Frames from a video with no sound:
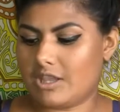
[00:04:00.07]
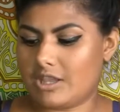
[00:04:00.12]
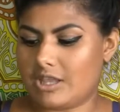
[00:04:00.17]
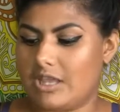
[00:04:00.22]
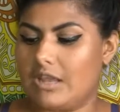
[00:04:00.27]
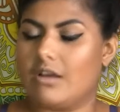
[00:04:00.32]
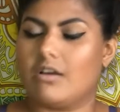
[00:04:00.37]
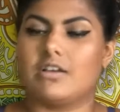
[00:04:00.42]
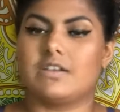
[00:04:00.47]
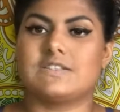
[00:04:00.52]
they
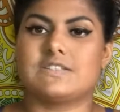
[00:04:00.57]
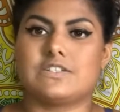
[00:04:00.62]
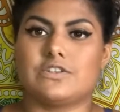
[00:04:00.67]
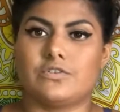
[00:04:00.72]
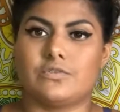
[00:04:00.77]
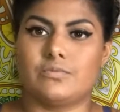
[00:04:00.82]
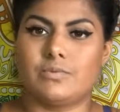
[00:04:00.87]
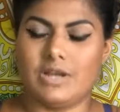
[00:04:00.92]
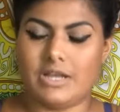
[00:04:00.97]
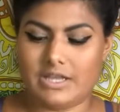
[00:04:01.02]
are still
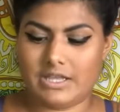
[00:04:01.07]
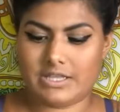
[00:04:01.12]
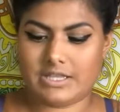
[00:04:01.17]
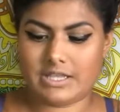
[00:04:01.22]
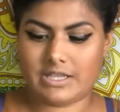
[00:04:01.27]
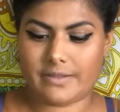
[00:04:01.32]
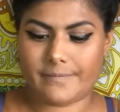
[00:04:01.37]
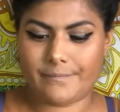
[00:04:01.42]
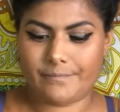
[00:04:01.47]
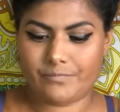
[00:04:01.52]

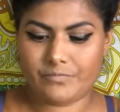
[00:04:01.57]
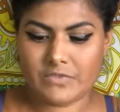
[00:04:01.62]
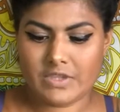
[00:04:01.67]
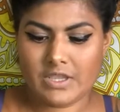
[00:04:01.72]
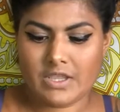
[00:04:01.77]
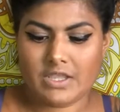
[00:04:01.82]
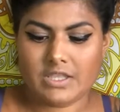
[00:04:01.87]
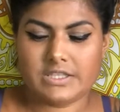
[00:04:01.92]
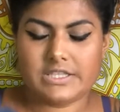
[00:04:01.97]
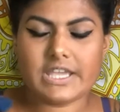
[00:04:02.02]
working.
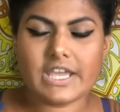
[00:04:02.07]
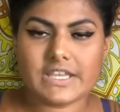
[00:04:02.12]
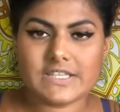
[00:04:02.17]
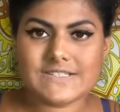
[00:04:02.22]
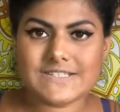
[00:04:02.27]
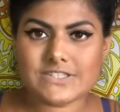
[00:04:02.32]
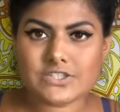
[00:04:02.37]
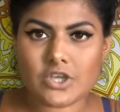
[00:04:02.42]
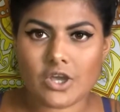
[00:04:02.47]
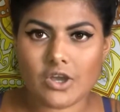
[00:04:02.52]
Yes,
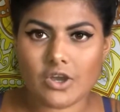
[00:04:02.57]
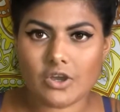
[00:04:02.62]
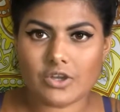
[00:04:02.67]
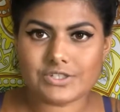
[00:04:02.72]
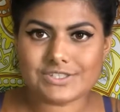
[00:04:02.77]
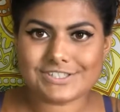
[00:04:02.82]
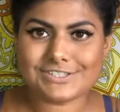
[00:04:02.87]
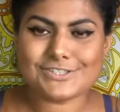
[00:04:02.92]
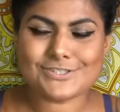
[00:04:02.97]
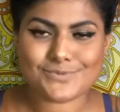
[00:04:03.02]
it's hot
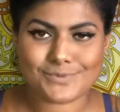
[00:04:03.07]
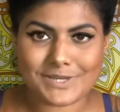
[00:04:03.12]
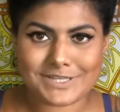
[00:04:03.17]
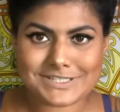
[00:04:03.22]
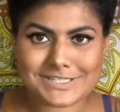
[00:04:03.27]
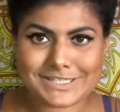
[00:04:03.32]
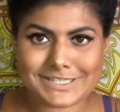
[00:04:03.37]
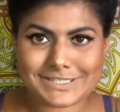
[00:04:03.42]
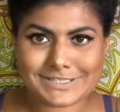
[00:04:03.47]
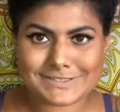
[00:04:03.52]
and
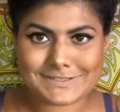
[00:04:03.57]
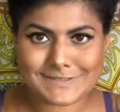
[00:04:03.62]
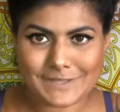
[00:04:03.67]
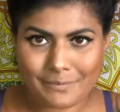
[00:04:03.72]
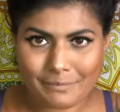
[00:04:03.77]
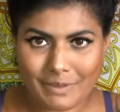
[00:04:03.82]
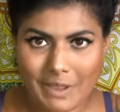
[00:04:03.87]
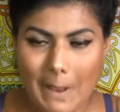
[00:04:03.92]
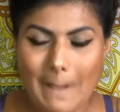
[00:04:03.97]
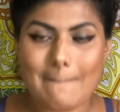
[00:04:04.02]
sweaty in
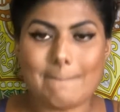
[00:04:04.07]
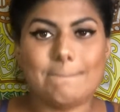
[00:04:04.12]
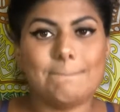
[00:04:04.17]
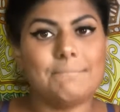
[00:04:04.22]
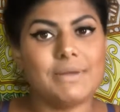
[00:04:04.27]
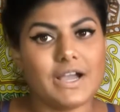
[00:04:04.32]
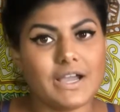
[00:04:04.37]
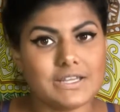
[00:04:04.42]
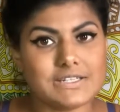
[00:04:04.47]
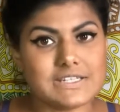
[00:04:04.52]
summer,
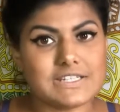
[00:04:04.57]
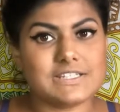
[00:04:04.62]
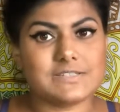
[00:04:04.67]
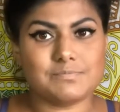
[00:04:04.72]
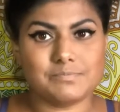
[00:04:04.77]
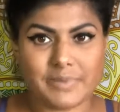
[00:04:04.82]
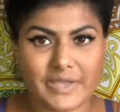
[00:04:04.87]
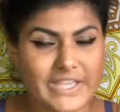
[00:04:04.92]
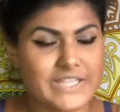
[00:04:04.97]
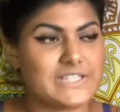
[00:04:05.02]
but it's
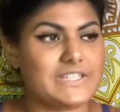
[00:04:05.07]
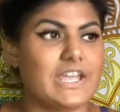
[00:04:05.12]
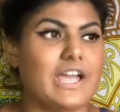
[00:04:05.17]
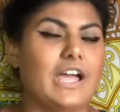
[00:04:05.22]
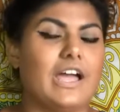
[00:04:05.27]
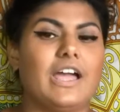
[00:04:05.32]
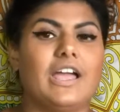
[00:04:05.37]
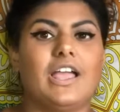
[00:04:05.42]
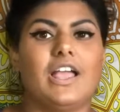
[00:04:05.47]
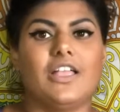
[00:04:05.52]
better
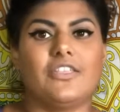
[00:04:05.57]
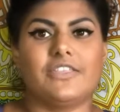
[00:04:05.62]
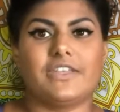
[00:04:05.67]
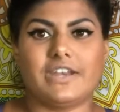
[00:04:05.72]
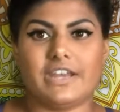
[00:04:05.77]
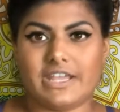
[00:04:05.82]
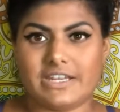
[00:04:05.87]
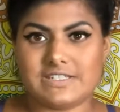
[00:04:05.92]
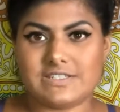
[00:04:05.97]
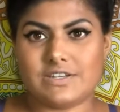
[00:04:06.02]
than
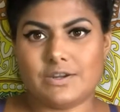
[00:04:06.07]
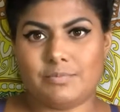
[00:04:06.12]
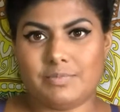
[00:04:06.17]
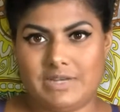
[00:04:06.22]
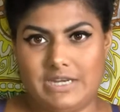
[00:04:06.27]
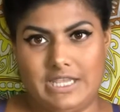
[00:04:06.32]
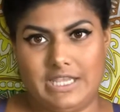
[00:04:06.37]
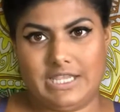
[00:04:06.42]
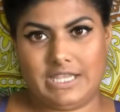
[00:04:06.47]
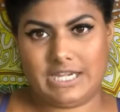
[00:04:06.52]
ending up in
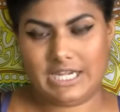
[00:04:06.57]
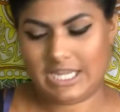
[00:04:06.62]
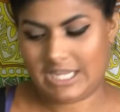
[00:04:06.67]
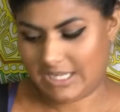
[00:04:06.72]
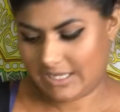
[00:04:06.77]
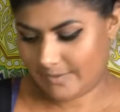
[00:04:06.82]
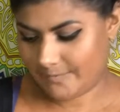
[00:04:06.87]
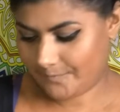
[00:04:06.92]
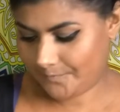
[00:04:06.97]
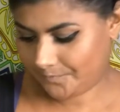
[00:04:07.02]
A&E.
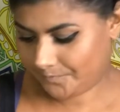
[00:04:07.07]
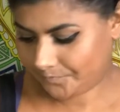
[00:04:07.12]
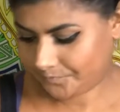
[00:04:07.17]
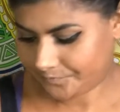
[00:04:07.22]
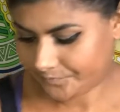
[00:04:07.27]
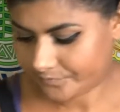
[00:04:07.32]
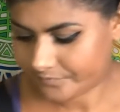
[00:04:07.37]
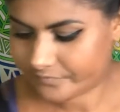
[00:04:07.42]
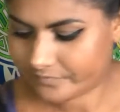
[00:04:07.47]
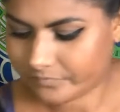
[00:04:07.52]

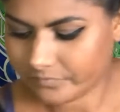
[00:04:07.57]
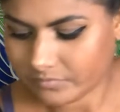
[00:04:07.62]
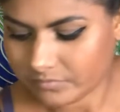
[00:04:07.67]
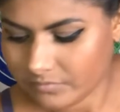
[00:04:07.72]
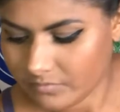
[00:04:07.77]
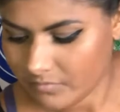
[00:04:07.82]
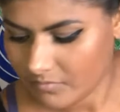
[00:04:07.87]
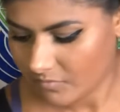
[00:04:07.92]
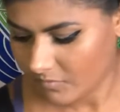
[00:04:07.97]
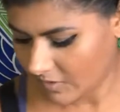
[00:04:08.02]

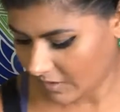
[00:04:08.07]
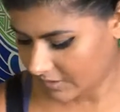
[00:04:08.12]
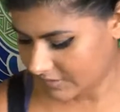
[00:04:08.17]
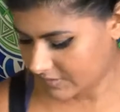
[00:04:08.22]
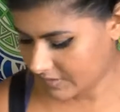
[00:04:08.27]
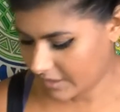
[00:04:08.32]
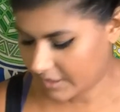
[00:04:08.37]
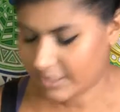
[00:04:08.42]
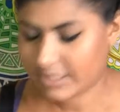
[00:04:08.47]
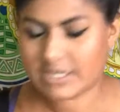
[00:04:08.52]

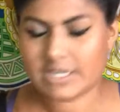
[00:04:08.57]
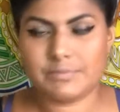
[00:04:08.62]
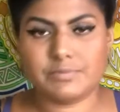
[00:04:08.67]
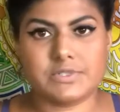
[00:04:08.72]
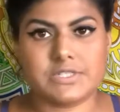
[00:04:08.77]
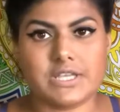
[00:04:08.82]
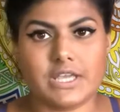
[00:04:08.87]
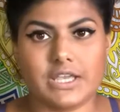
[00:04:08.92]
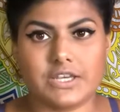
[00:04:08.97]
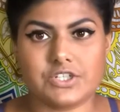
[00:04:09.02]
Secondly,
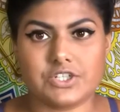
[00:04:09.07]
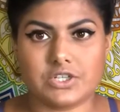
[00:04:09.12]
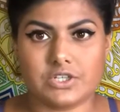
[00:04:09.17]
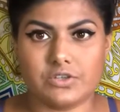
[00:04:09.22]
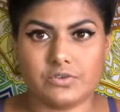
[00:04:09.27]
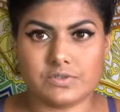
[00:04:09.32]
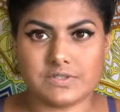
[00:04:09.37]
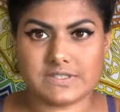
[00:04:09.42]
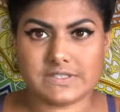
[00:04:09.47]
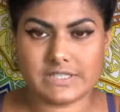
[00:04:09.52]
protect
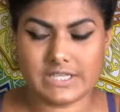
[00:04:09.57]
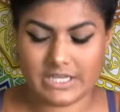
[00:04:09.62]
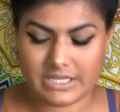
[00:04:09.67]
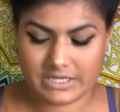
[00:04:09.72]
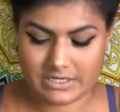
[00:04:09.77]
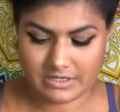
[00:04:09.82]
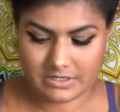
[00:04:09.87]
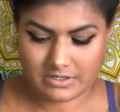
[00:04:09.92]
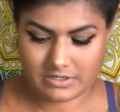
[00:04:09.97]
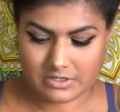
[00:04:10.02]
your
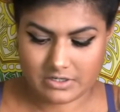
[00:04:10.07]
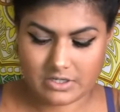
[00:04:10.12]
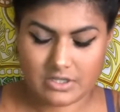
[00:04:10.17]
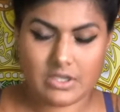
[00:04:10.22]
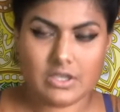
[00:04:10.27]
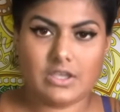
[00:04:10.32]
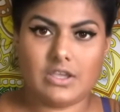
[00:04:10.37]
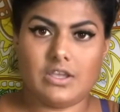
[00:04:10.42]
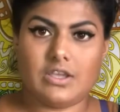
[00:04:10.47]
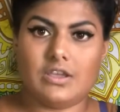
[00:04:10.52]
skin.
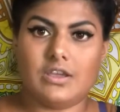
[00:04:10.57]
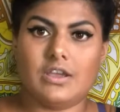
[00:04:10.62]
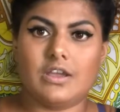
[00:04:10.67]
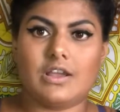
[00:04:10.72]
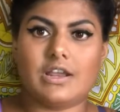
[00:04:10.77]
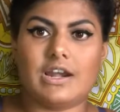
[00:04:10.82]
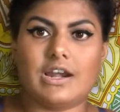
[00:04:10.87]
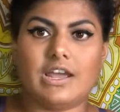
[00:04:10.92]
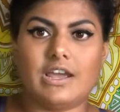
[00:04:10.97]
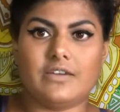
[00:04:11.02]

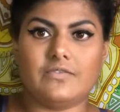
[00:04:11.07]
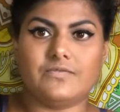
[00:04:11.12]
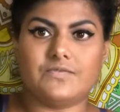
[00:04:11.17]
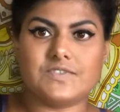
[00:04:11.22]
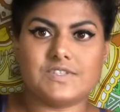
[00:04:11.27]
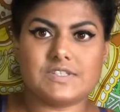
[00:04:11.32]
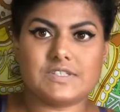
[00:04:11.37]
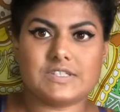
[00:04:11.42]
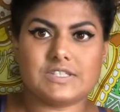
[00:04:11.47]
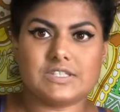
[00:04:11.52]

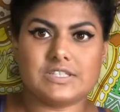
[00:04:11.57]
Gloves.